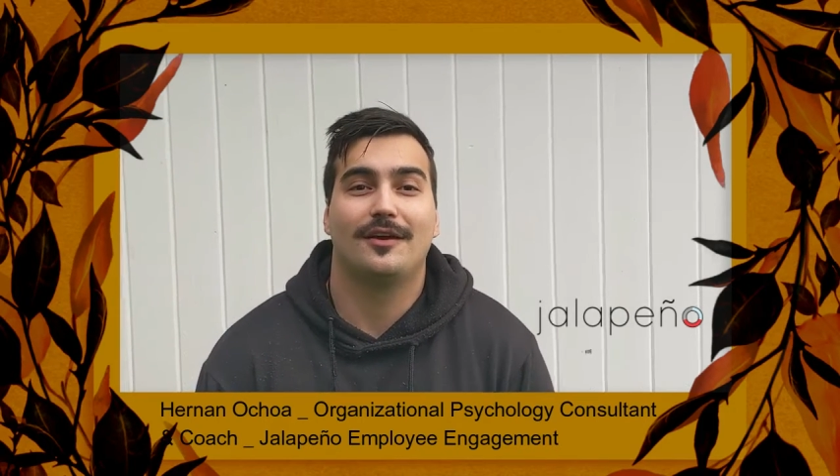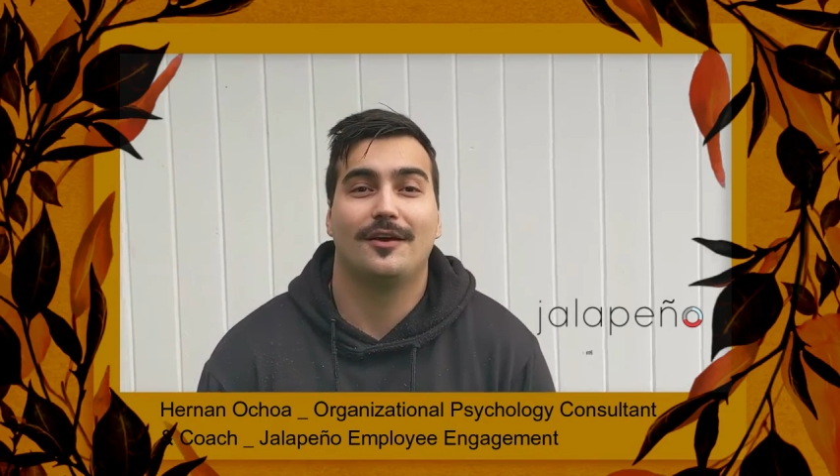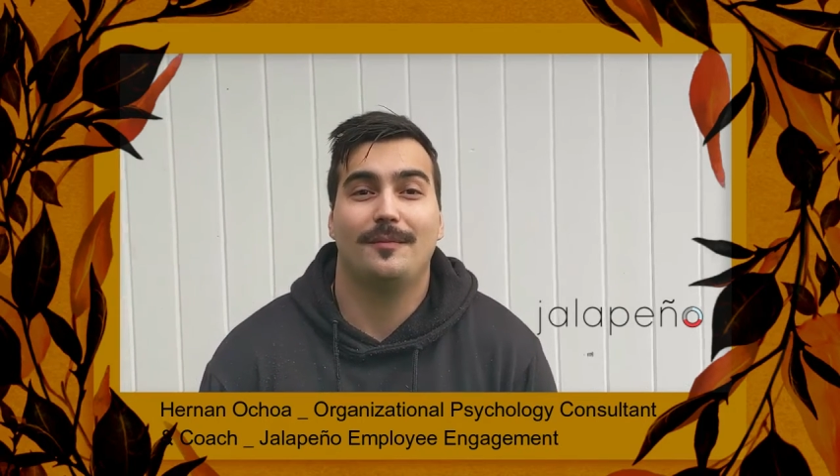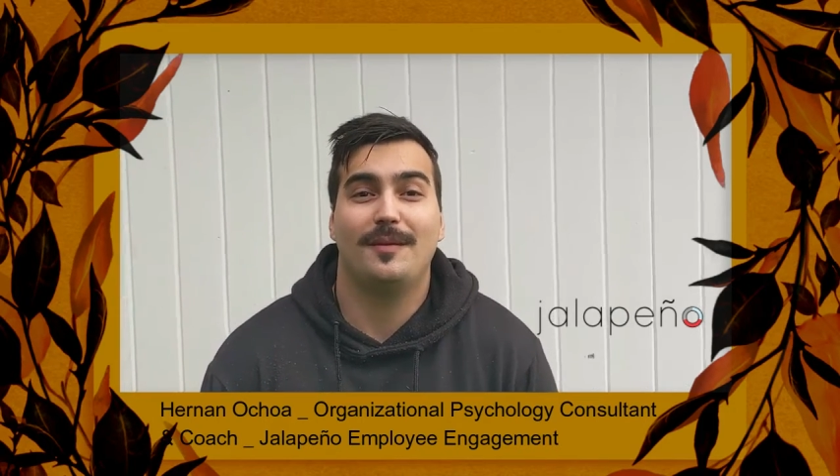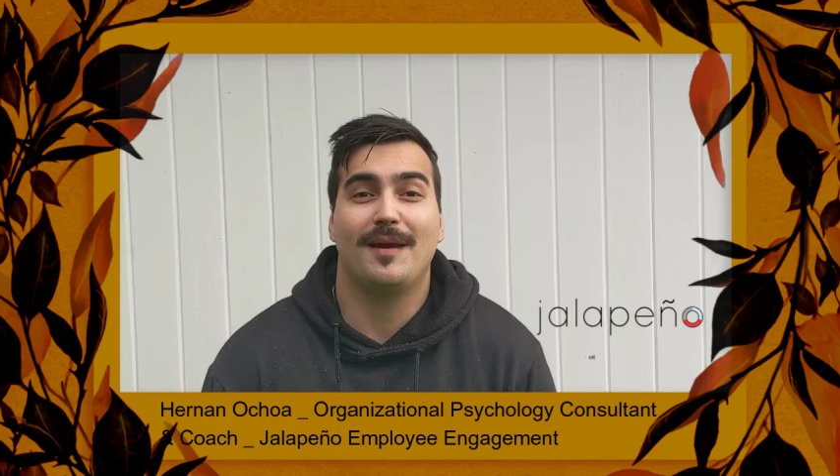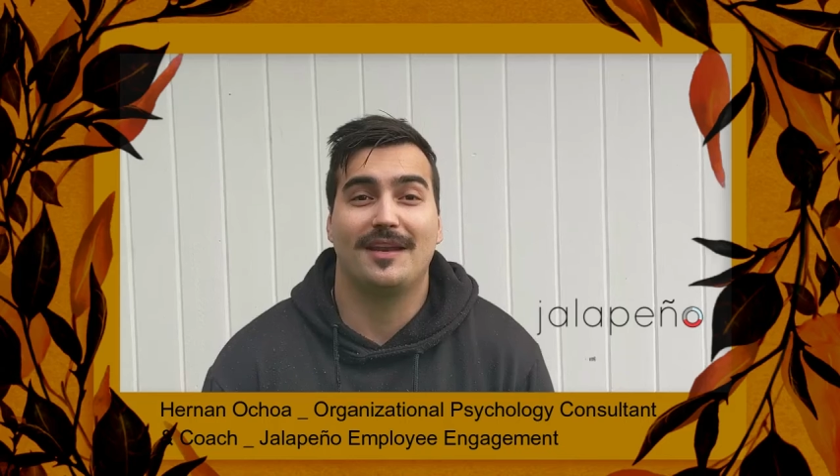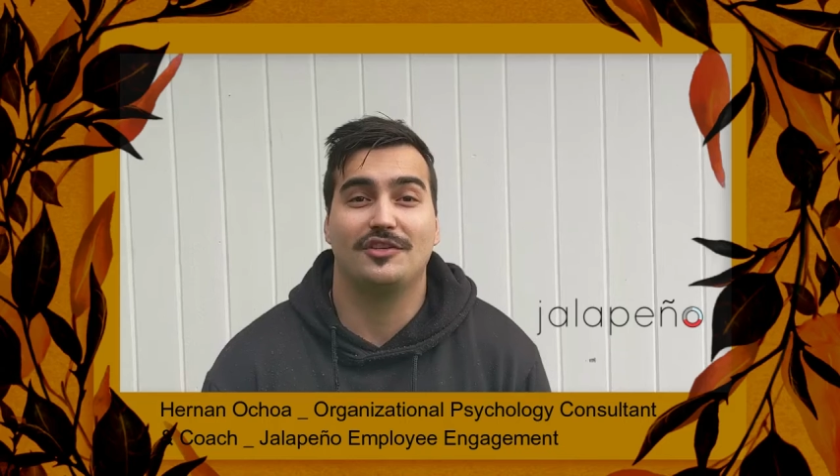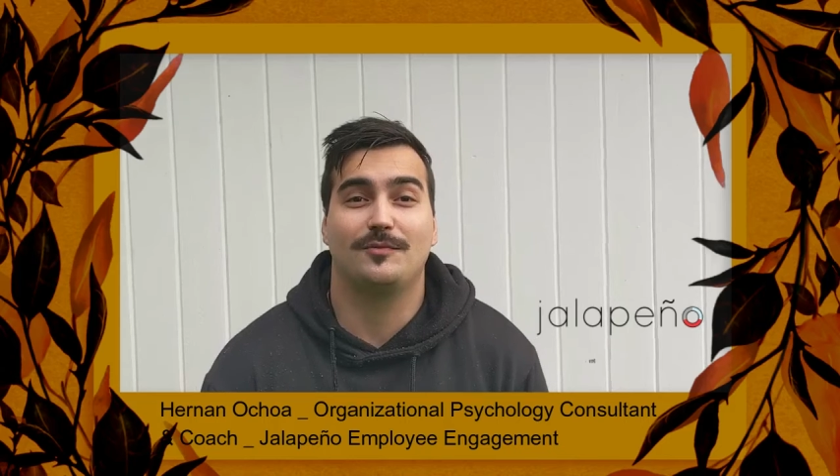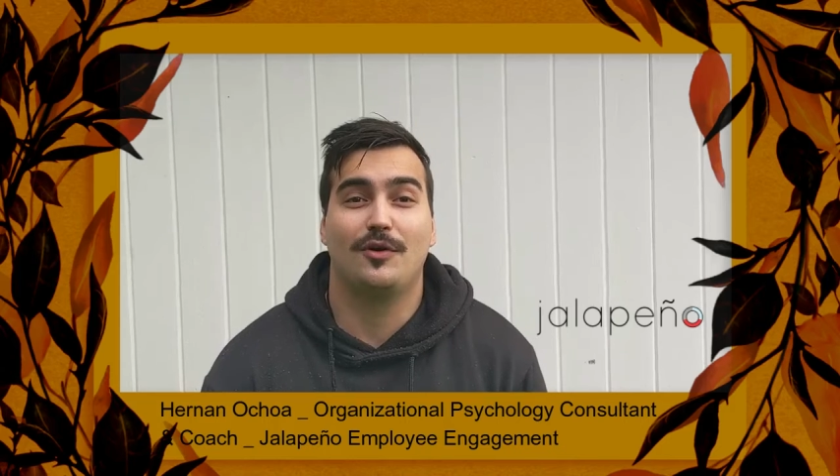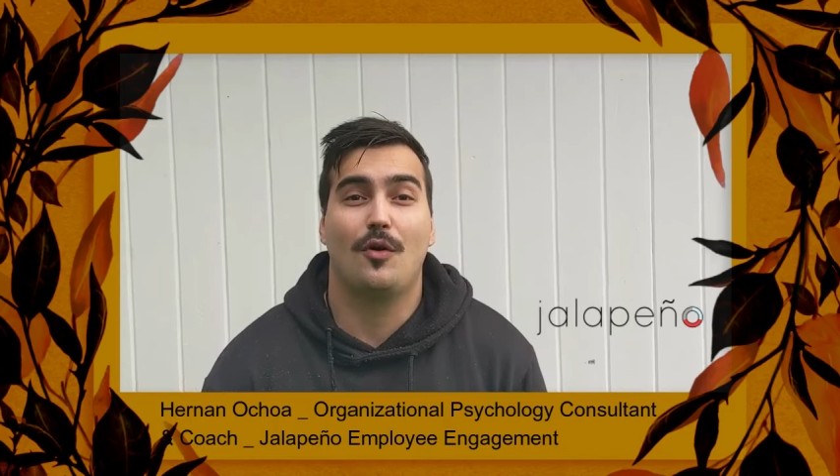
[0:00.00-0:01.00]
could be
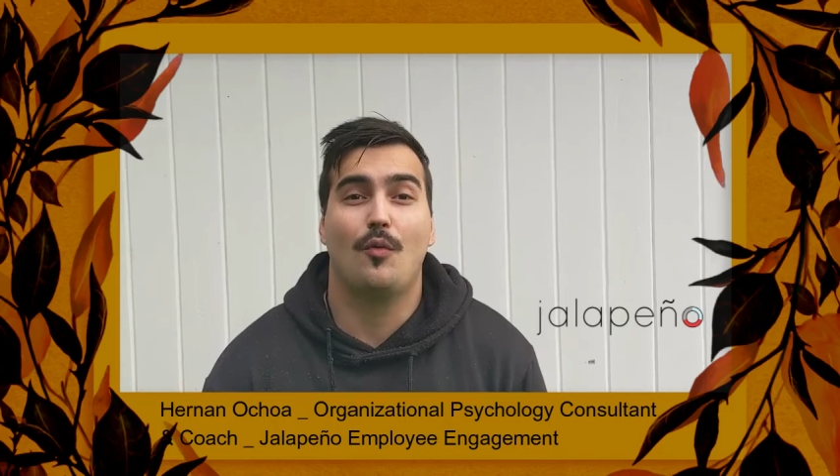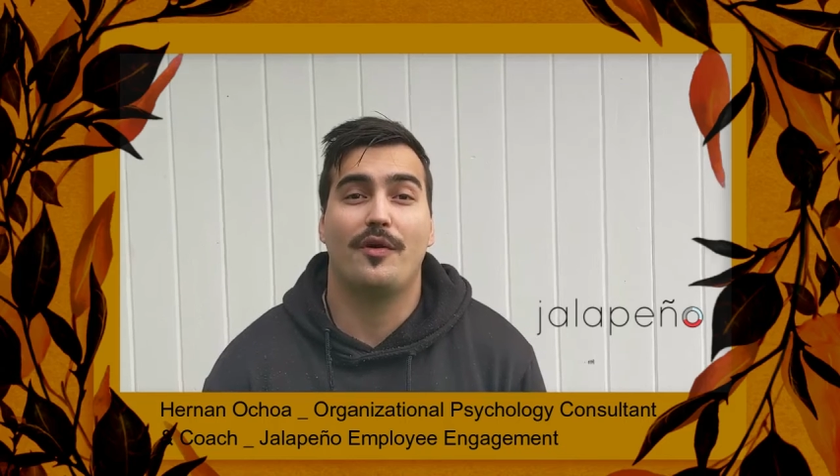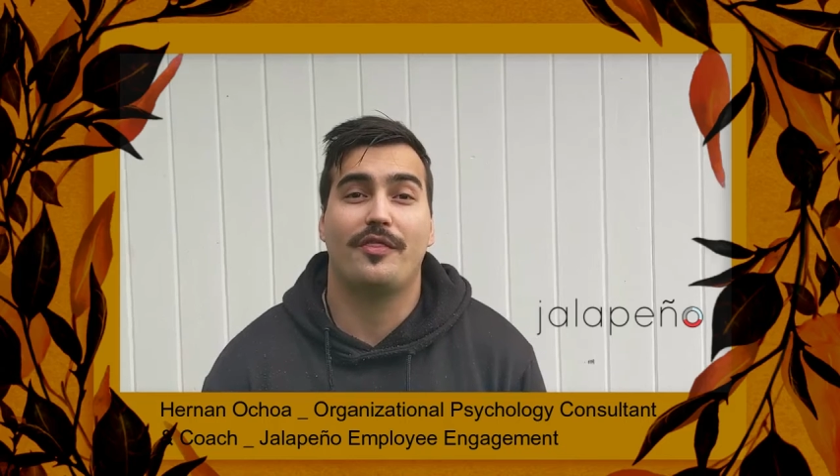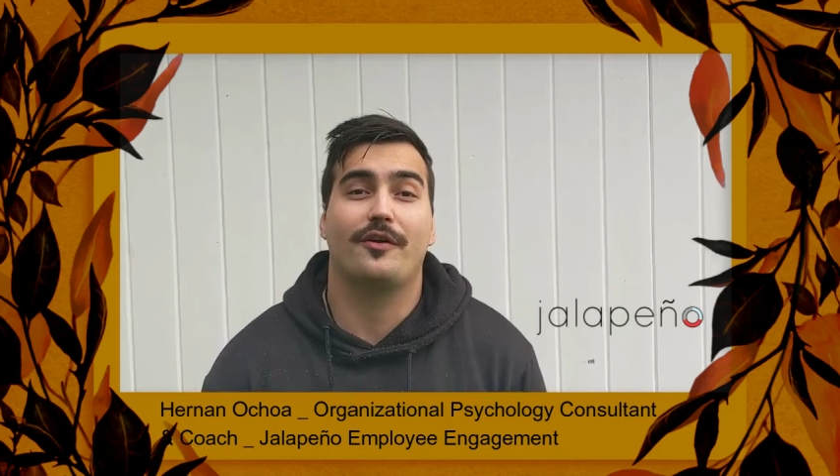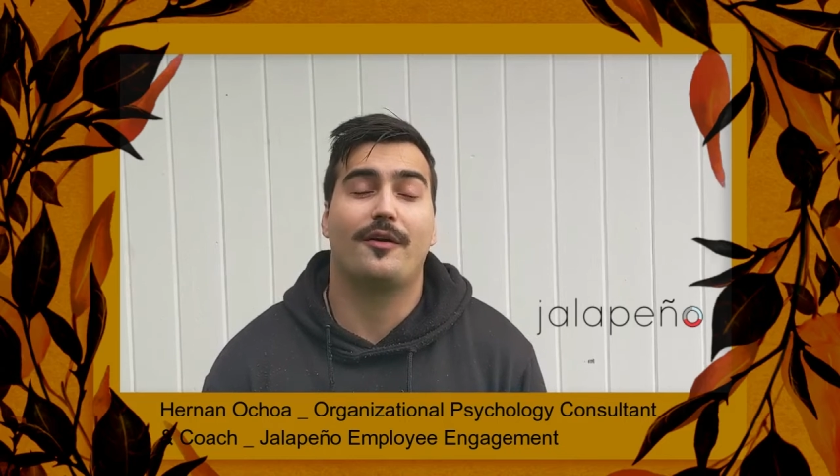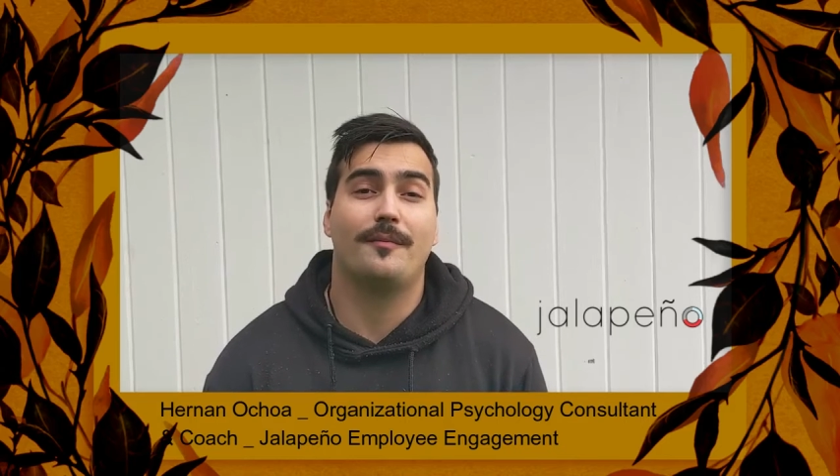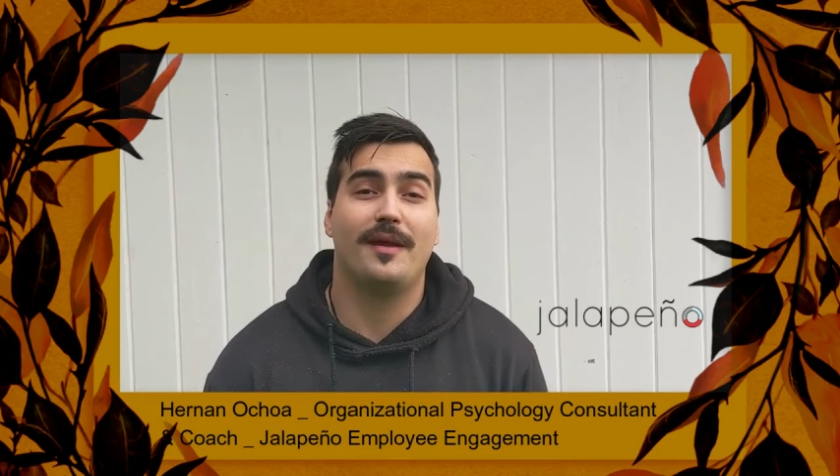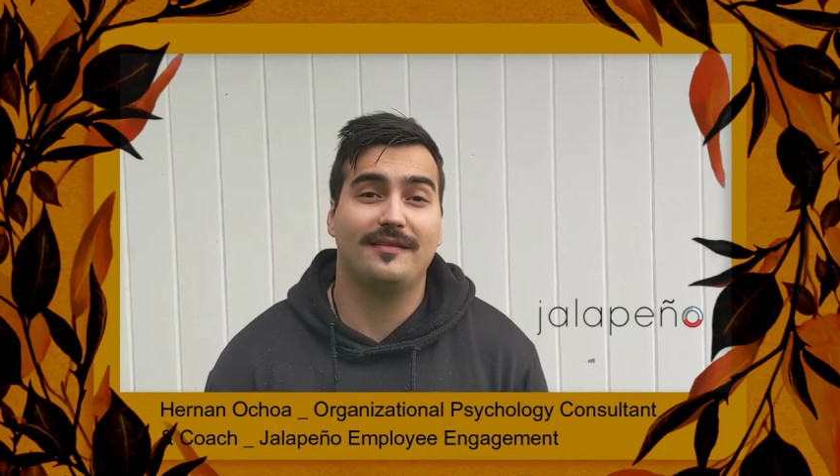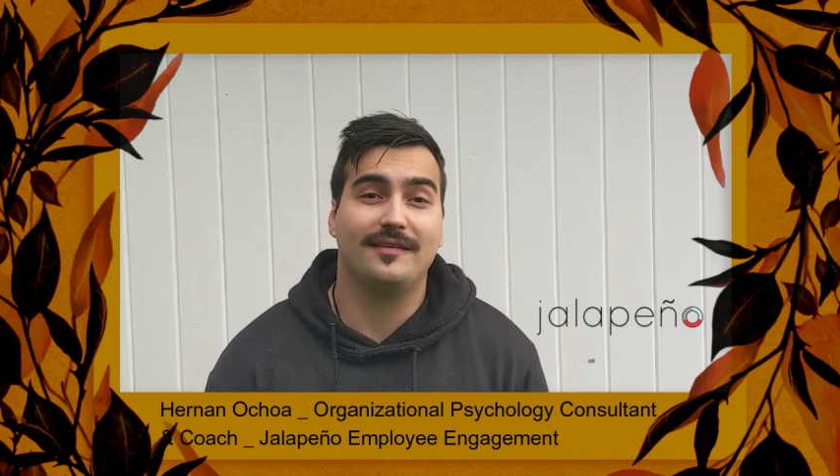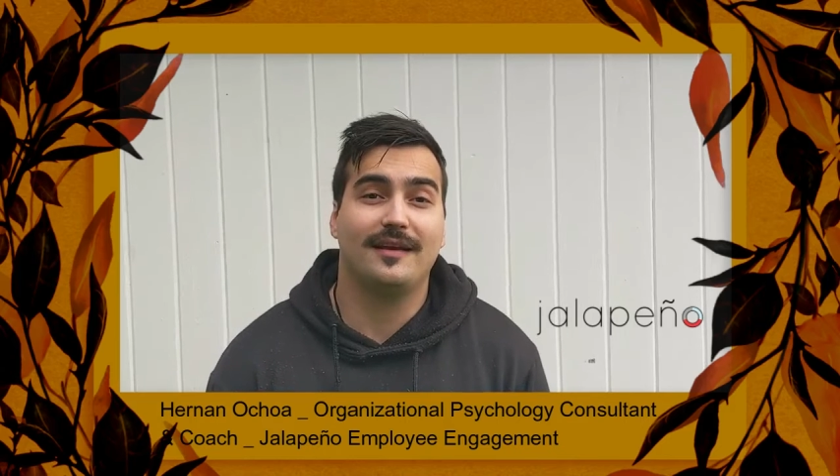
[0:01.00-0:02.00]
manageable without our
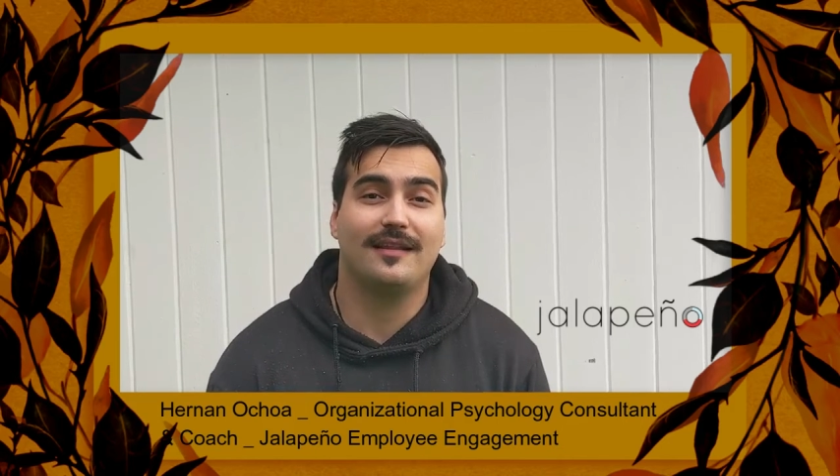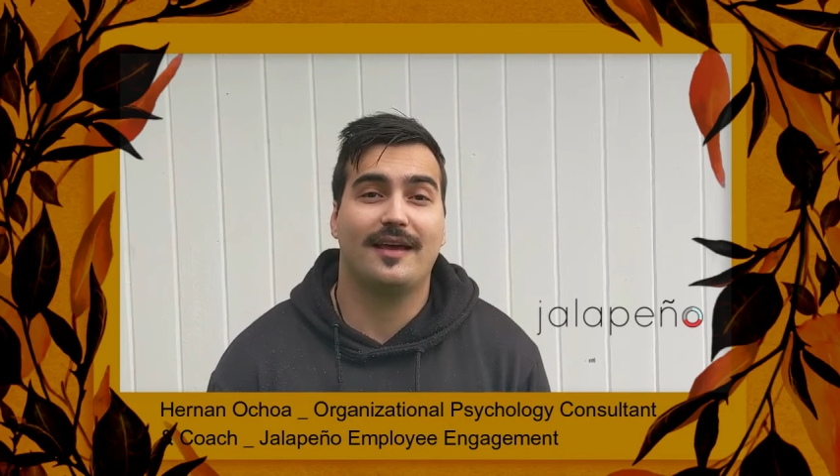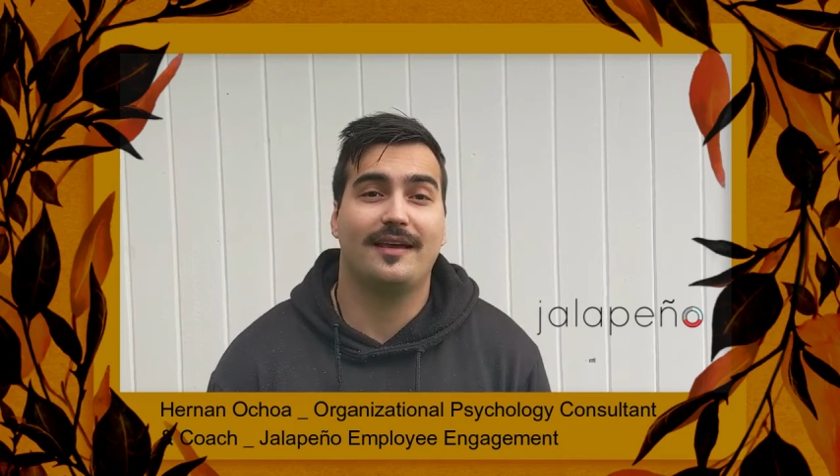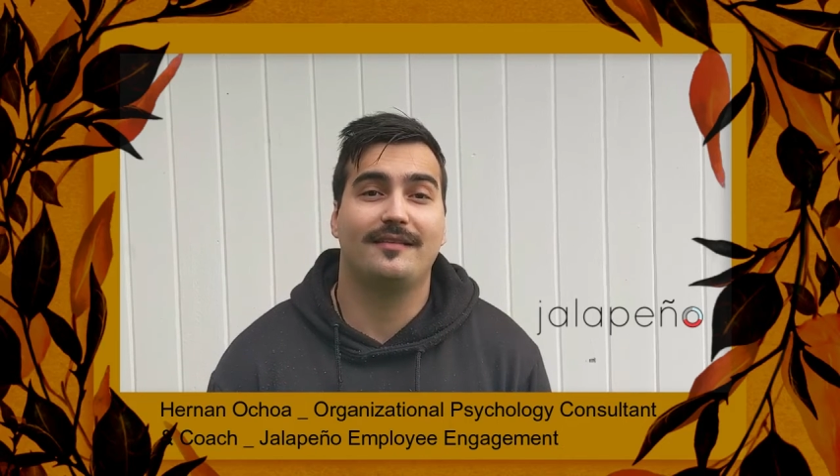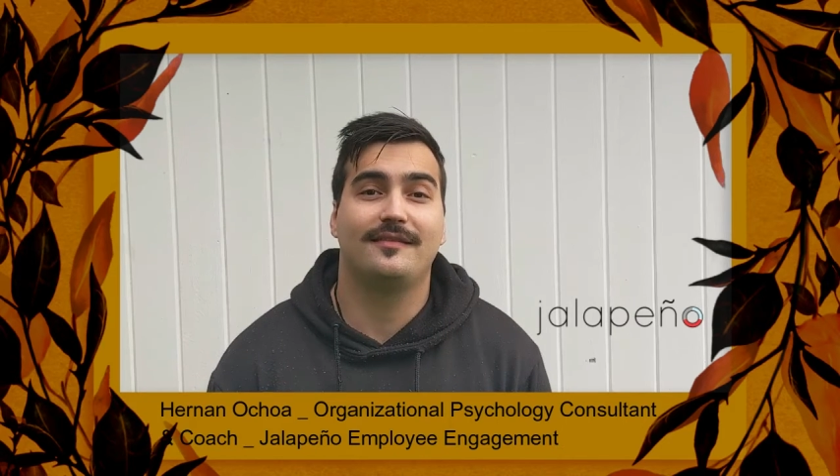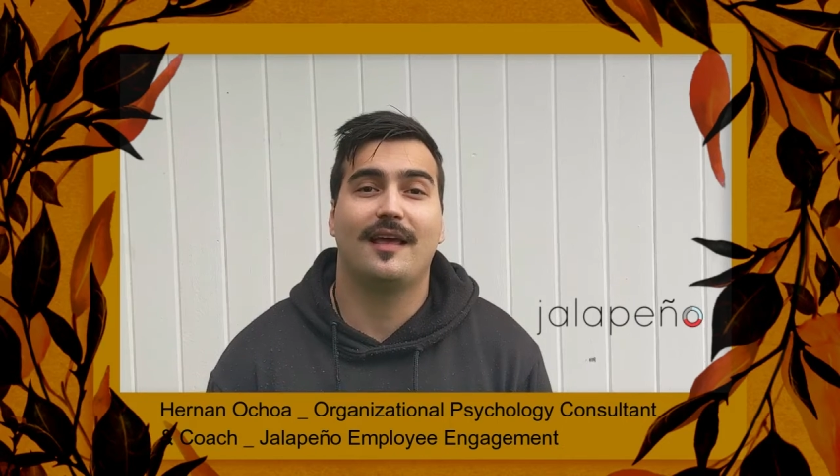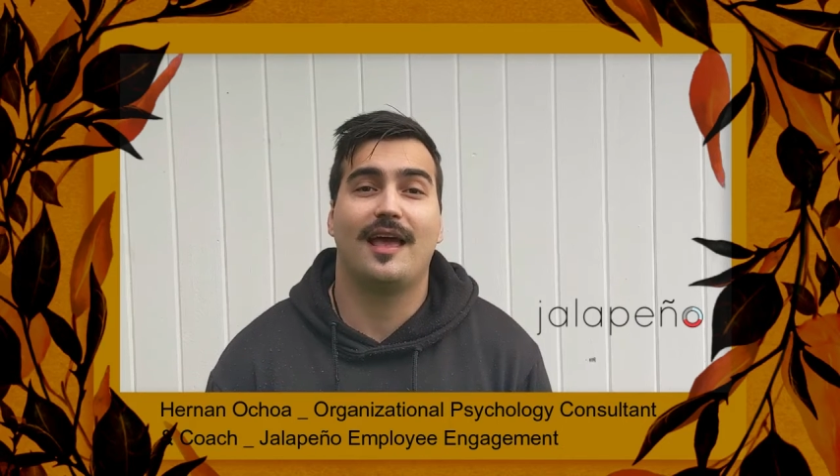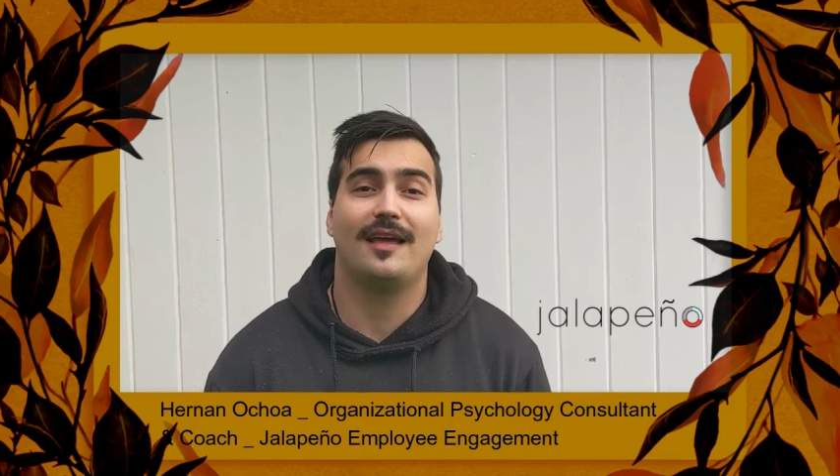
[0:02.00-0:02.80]
amazing clients